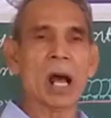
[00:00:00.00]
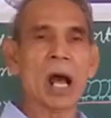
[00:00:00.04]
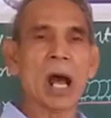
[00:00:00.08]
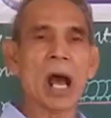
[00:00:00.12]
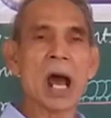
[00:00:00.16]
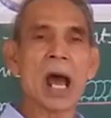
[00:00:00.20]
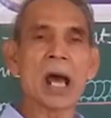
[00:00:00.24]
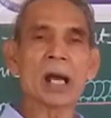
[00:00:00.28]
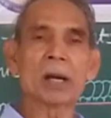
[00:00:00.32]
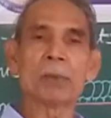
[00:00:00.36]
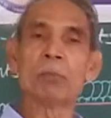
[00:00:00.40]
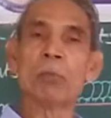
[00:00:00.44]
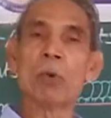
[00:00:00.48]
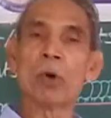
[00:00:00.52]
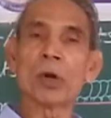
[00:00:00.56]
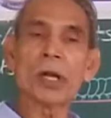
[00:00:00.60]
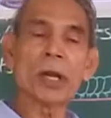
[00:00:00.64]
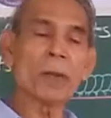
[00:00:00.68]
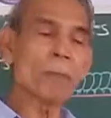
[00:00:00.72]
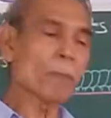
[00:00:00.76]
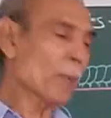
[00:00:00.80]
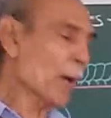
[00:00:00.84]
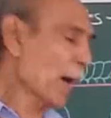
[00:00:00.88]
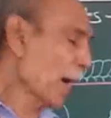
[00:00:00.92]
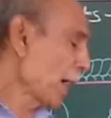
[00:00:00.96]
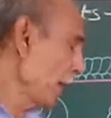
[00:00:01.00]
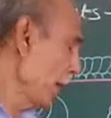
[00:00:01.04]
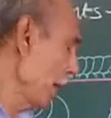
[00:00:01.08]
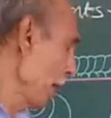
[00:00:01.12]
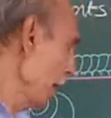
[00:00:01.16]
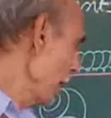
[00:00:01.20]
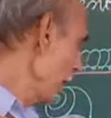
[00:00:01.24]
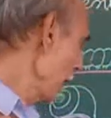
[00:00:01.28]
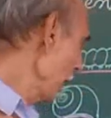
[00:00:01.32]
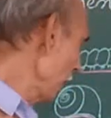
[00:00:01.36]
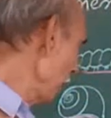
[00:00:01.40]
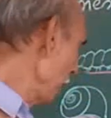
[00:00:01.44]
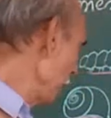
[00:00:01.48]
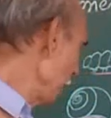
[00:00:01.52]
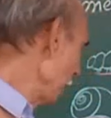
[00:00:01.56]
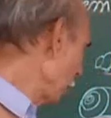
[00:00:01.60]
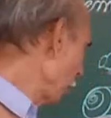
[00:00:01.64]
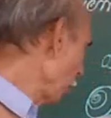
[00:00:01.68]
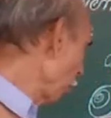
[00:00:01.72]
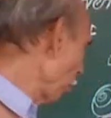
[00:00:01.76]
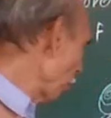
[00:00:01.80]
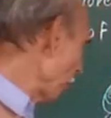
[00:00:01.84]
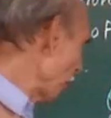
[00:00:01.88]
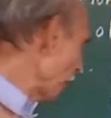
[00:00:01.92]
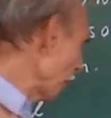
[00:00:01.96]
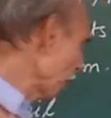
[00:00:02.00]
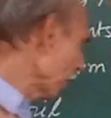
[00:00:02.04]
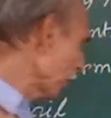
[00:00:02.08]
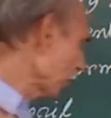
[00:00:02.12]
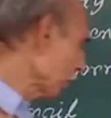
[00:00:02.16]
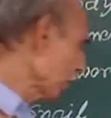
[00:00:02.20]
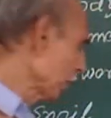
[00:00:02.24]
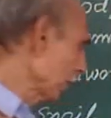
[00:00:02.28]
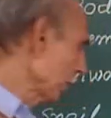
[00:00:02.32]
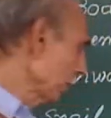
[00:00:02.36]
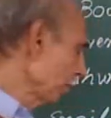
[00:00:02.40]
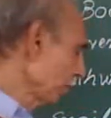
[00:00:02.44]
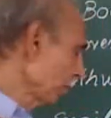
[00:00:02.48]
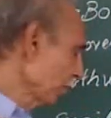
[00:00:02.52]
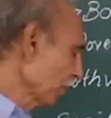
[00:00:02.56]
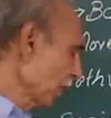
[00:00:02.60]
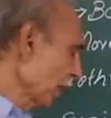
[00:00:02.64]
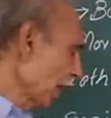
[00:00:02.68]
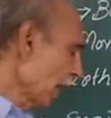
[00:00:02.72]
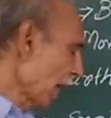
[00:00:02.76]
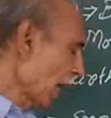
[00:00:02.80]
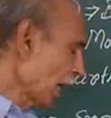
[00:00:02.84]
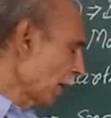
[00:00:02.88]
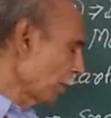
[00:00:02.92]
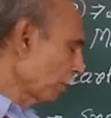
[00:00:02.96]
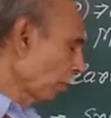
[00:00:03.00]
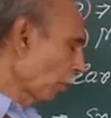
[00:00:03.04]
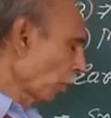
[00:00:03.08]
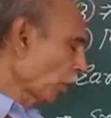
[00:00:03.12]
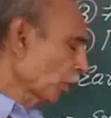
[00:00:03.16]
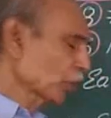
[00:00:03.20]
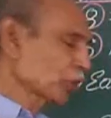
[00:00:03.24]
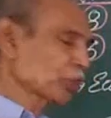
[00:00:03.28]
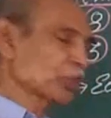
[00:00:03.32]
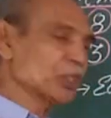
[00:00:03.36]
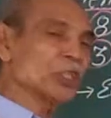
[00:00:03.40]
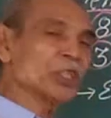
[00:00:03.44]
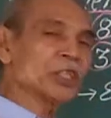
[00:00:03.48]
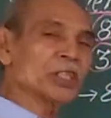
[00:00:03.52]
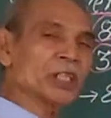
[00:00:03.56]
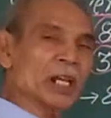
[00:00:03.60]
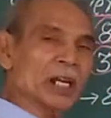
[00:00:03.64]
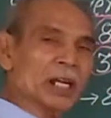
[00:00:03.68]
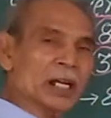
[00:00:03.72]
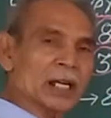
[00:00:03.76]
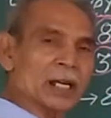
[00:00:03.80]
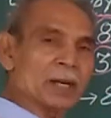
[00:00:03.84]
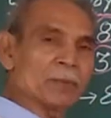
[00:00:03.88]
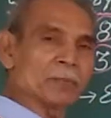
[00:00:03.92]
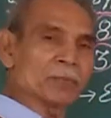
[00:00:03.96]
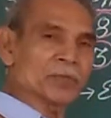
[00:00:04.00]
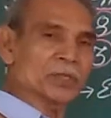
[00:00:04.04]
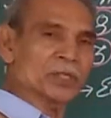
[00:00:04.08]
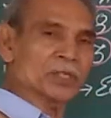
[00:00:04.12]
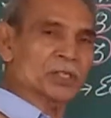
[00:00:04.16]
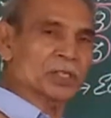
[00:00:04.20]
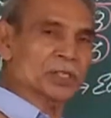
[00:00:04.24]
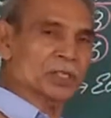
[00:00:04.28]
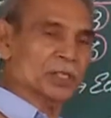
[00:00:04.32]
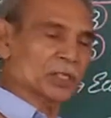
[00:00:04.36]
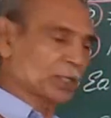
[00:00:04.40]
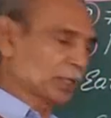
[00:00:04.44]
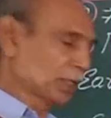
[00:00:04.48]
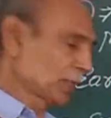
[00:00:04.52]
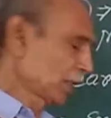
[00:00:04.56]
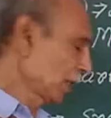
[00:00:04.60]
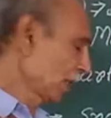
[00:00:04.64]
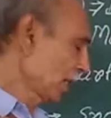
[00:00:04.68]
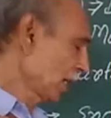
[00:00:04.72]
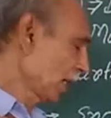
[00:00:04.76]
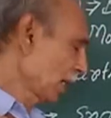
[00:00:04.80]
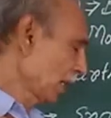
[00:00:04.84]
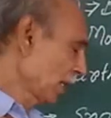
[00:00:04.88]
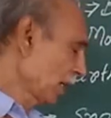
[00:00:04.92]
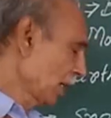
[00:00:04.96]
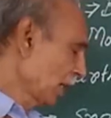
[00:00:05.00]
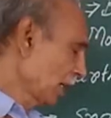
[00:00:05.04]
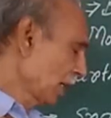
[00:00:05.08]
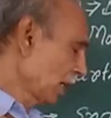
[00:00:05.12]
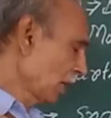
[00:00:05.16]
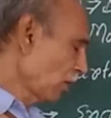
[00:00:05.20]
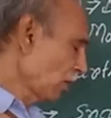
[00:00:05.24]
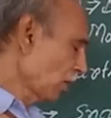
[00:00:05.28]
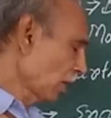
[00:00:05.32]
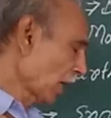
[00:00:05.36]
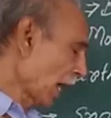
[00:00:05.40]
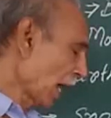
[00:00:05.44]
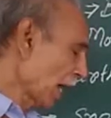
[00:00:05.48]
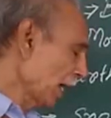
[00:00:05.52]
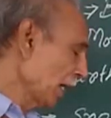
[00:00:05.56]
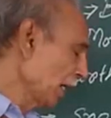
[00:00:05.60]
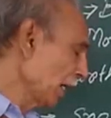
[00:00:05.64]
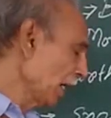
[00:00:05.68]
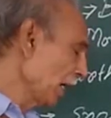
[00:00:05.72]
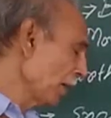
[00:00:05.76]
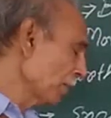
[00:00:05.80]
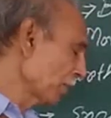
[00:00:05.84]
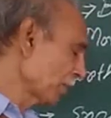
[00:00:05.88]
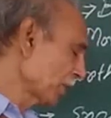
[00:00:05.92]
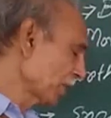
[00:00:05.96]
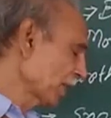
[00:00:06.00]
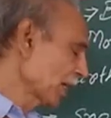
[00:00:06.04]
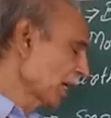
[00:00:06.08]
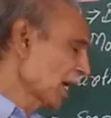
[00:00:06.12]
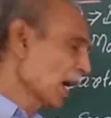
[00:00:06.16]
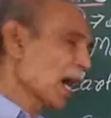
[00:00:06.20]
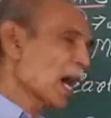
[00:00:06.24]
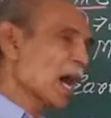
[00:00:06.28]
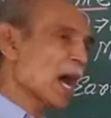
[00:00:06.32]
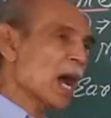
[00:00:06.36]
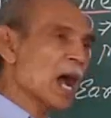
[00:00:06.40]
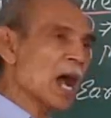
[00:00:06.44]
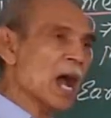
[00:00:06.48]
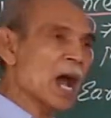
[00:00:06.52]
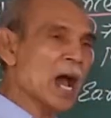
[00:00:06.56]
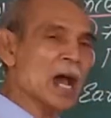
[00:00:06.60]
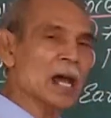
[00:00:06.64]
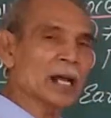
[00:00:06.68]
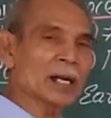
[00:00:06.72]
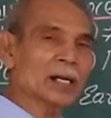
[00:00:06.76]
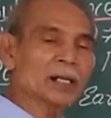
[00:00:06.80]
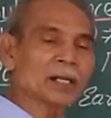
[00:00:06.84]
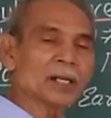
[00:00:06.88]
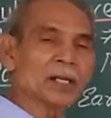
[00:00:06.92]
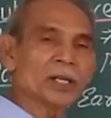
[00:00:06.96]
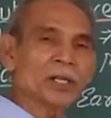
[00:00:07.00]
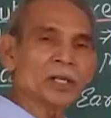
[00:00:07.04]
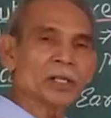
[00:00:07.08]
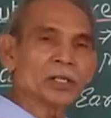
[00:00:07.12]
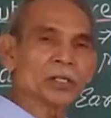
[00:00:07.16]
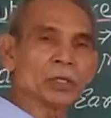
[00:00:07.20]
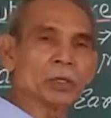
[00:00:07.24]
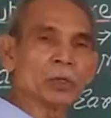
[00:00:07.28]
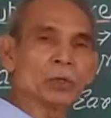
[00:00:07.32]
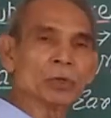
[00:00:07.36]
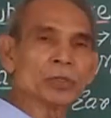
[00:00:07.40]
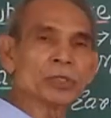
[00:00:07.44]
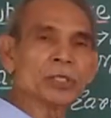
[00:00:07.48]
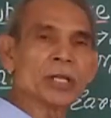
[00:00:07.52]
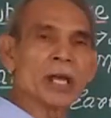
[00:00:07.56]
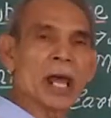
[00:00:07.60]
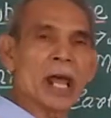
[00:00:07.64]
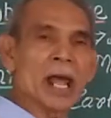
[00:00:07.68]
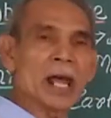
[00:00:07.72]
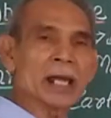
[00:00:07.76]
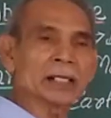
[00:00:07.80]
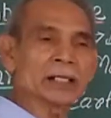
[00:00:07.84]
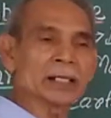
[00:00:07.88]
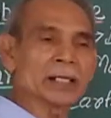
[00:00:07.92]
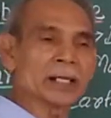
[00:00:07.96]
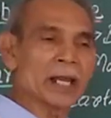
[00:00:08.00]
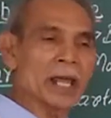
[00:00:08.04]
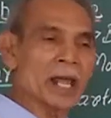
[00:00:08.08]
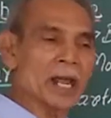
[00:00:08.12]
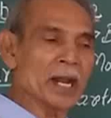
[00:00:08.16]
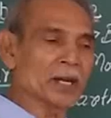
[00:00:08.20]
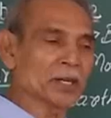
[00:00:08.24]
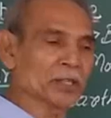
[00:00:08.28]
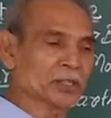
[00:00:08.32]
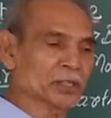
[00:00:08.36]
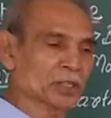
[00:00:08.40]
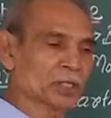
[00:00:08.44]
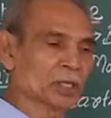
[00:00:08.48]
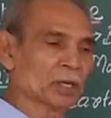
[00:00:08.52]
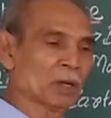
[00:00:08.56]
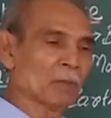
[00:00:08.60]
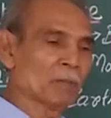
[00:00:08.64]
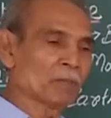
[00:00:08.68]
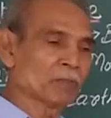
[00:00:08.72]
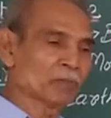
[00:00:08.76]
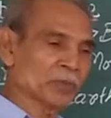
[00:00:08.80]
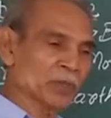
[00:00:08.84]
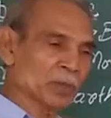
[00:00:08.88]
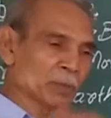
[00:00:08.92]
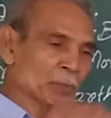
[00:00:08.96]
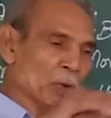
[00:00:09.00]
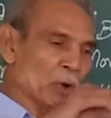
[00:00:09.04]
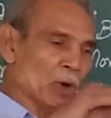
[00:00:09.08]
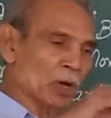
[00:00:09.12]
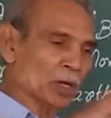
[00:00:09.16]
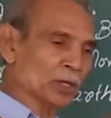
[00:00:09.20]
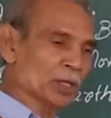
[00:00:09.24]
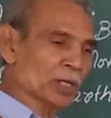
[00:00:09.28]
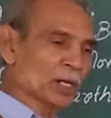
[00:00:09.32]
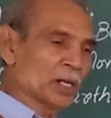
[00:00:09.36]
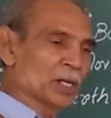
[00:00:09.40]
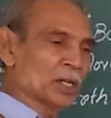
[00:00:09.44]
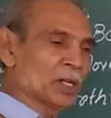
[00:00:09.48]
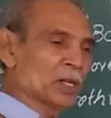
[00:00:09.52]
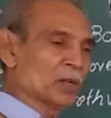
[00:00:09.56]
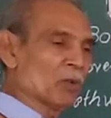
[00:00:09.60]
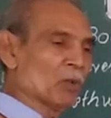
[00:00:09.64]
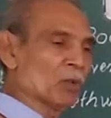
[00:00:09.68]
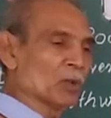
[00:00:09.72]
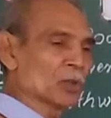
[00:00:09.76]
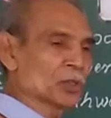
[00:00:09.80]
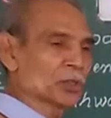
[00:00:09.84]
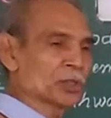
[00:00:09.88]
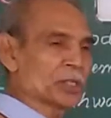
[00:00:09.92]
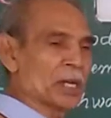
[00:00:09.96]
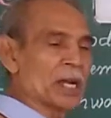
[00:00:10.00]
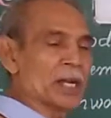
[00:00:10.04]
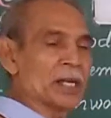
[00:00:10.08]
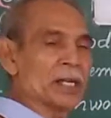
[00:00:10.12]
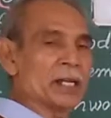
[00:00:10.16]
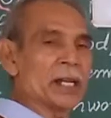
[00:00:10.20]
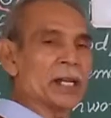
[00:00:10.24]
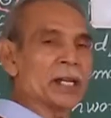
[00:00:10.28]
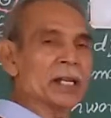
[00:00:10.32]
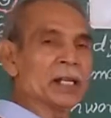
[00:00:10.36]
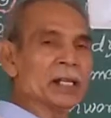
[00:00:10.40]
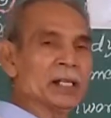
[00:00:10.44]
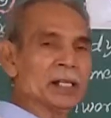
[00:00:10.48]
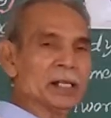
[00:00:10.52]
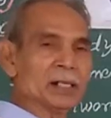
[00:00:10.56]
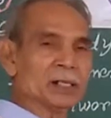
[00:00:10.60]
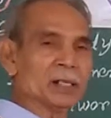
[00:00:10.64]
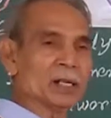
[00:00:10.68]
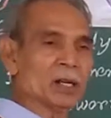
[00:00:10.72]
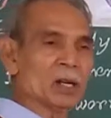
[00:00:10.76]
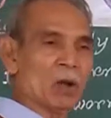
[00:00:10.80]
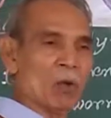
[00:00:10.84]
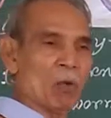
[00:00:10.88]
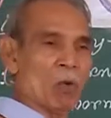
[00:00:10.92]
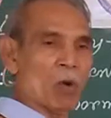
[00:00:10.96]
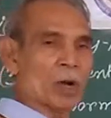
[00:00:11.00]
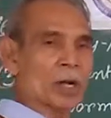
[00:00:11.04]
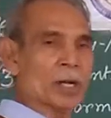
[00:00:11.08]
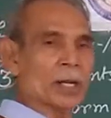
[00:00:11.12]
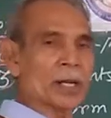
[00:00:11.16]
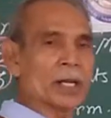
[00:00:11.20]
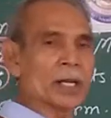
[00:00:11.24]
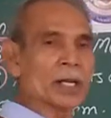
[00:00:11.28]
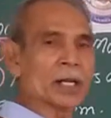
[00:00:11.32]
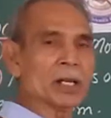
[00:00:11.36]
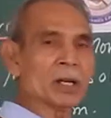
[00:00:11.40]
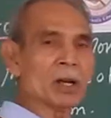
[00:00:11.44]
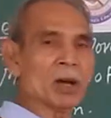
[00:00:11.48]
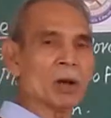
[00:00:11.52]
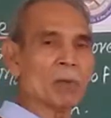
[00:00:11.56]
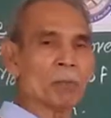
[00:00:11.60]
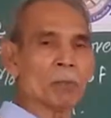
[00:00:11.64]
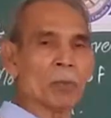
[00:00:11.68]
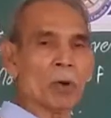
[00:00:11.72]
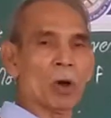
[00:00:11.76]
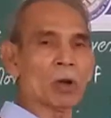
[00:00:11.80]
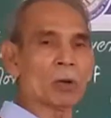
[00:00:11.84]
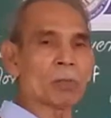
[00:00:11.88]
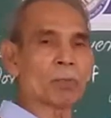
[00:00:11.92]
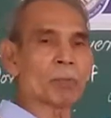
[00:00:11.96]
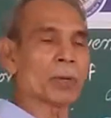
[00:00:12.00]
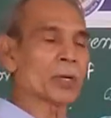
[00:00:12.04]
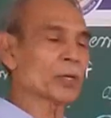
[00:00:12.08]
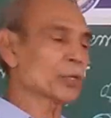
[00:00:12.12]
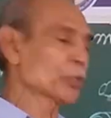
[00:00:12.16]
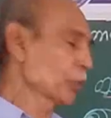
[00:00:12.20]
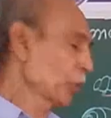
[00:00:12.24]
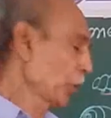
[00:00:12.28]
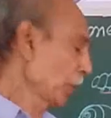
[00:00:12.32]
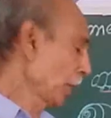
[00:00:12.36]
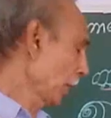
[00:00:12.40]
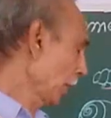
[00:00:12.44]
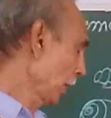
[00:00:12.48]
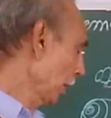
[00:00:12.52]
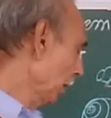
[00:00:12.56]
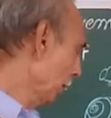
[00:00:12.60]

are modified into wings, and posterior limbs or hind limbs are used as legs for standing, walking, or perching.